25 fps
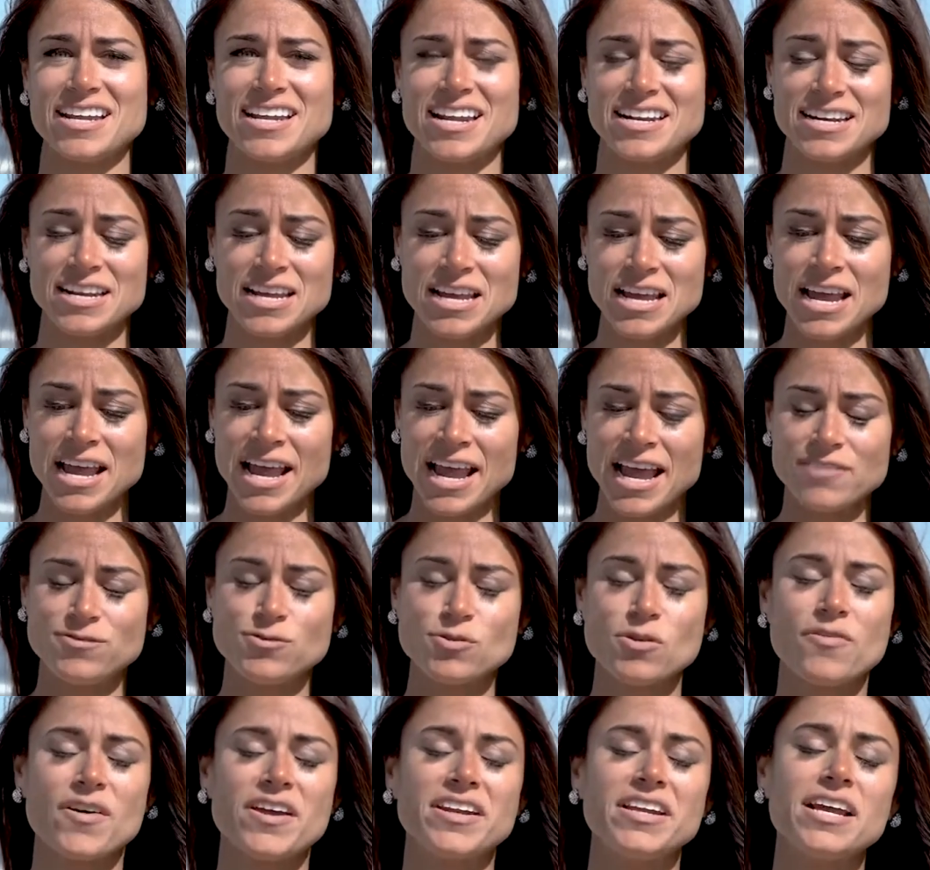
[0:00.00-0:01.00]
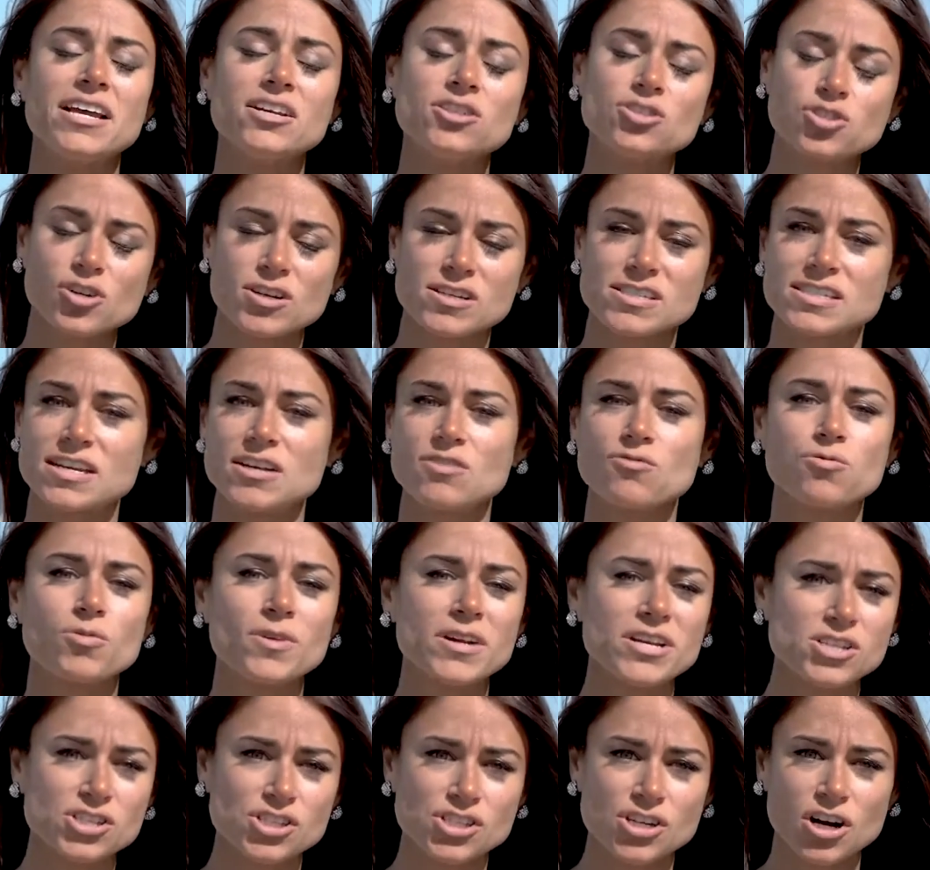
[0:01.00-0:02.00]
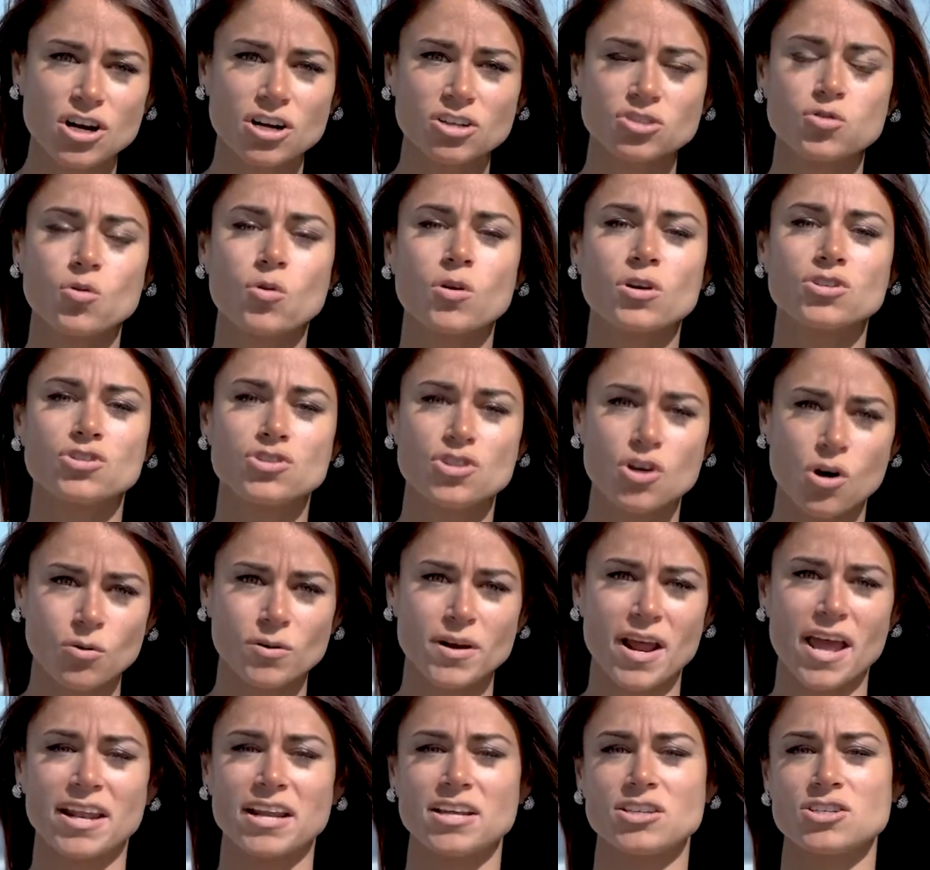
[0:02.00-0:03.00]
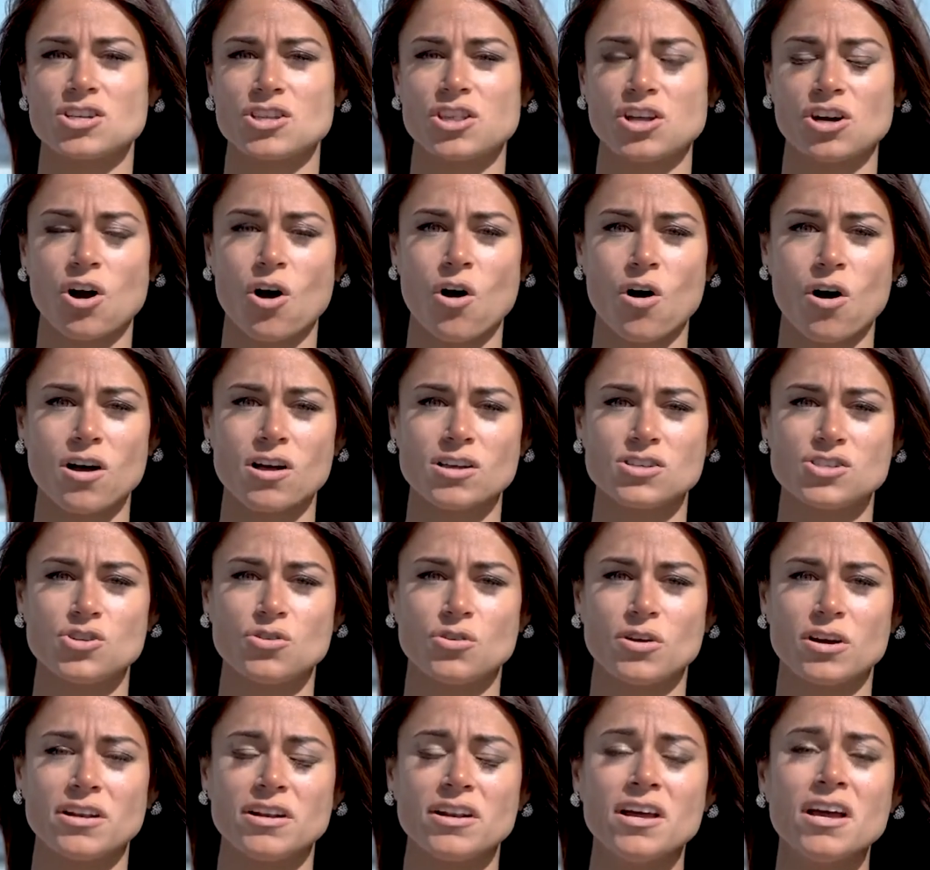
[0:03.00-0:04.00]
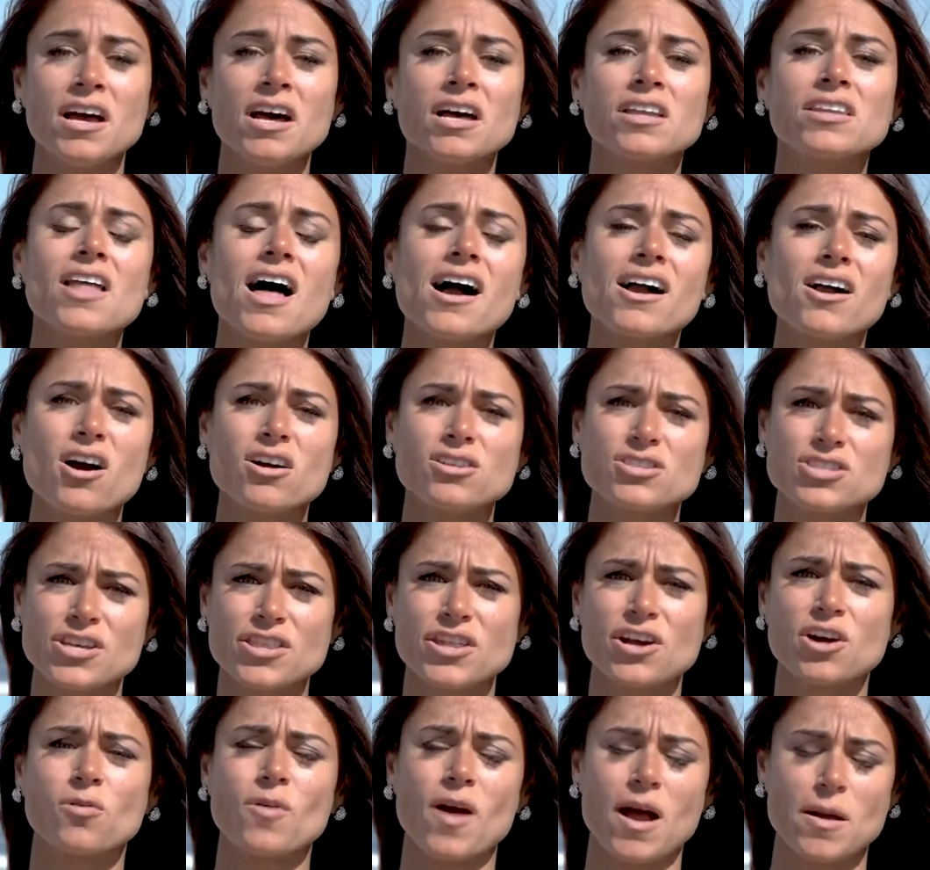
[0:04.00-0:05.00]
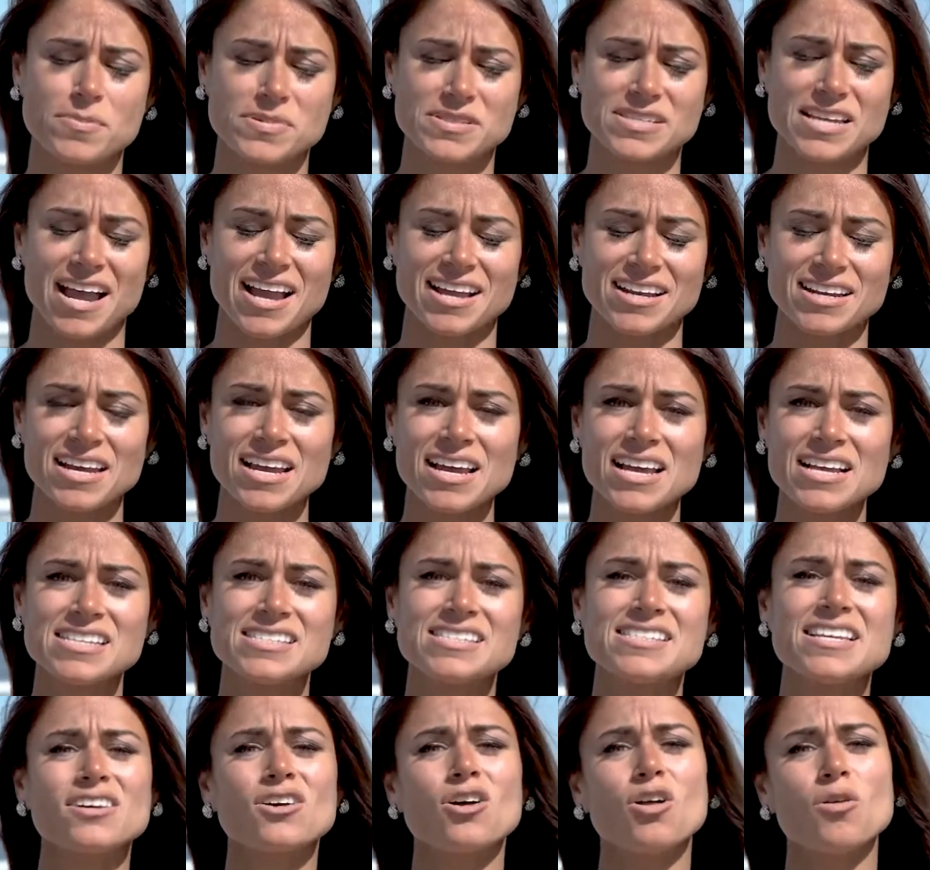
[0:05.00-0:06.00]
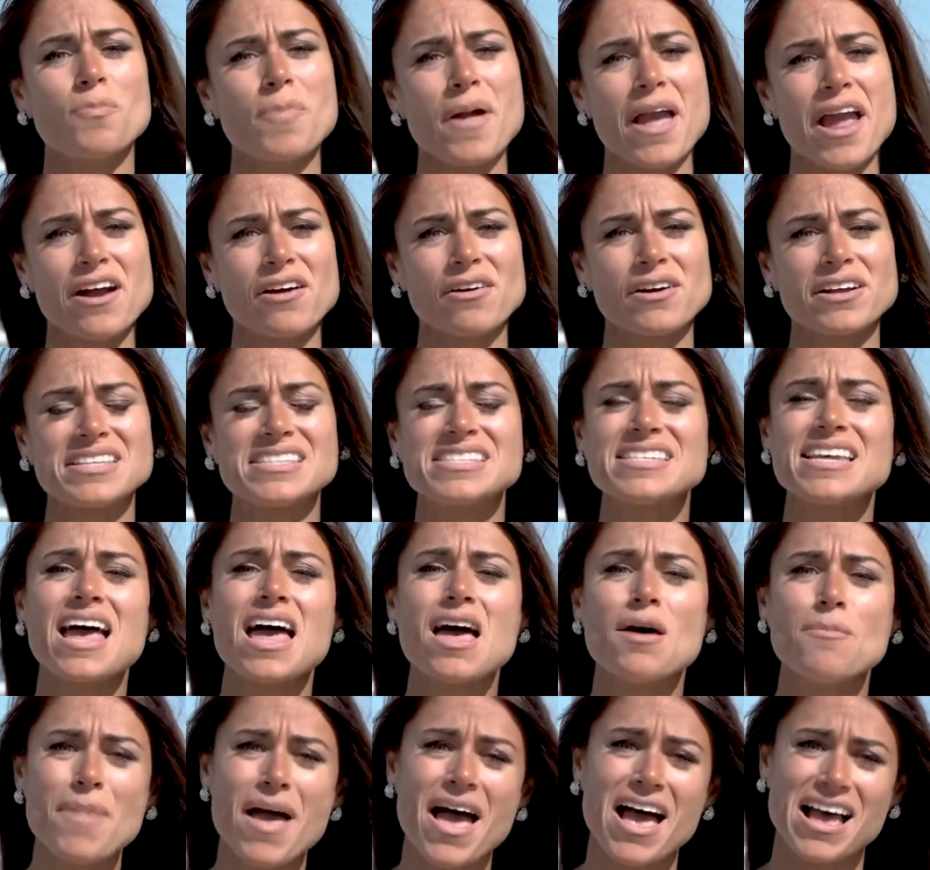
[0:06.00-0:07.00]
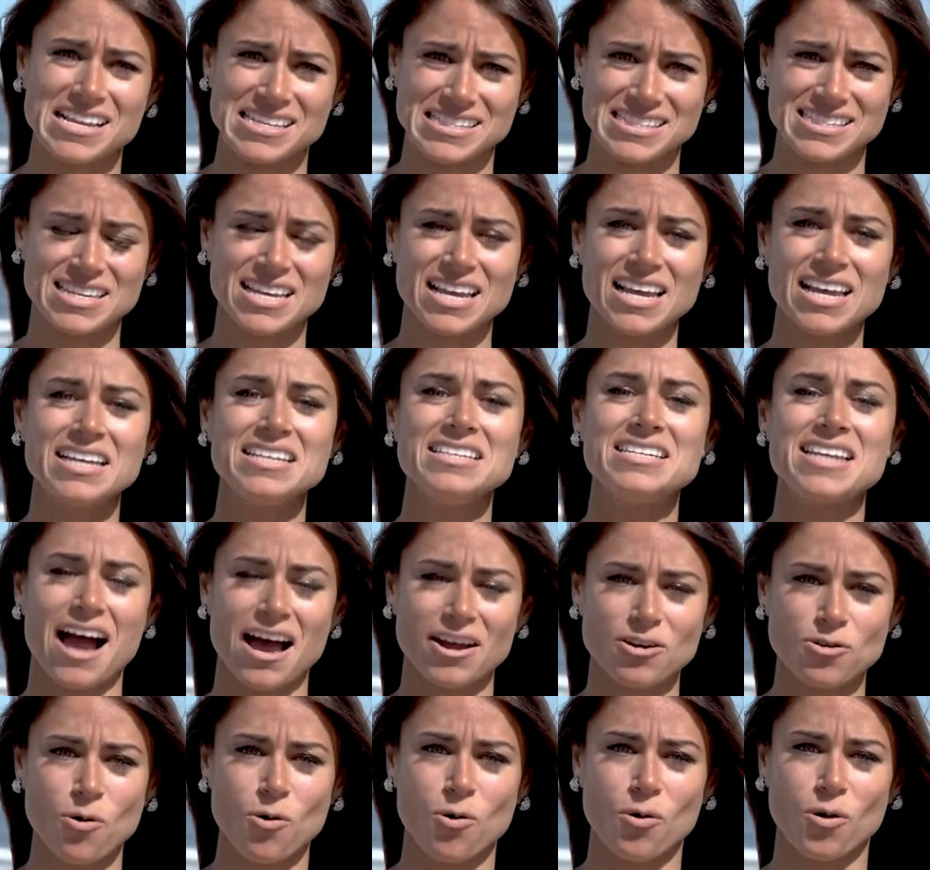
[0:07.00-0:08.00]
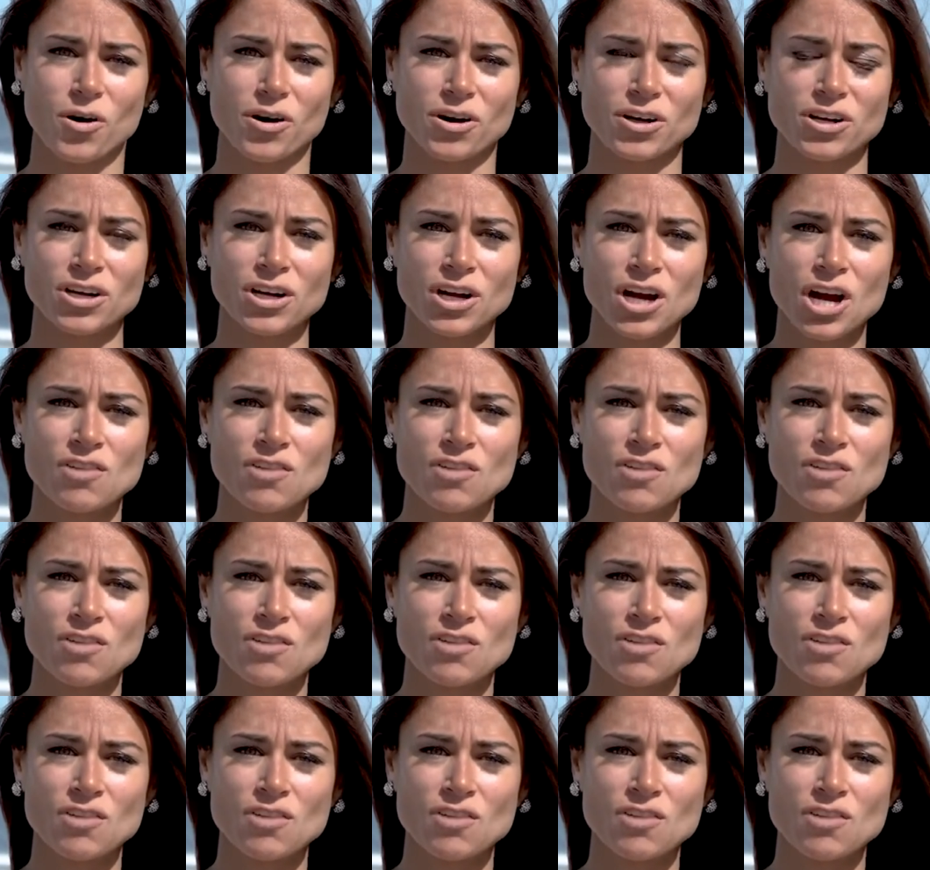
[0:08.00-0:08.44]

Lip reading: And if you have any interest in research or donating to the cause, you can log on to their website, singleparentsms.org.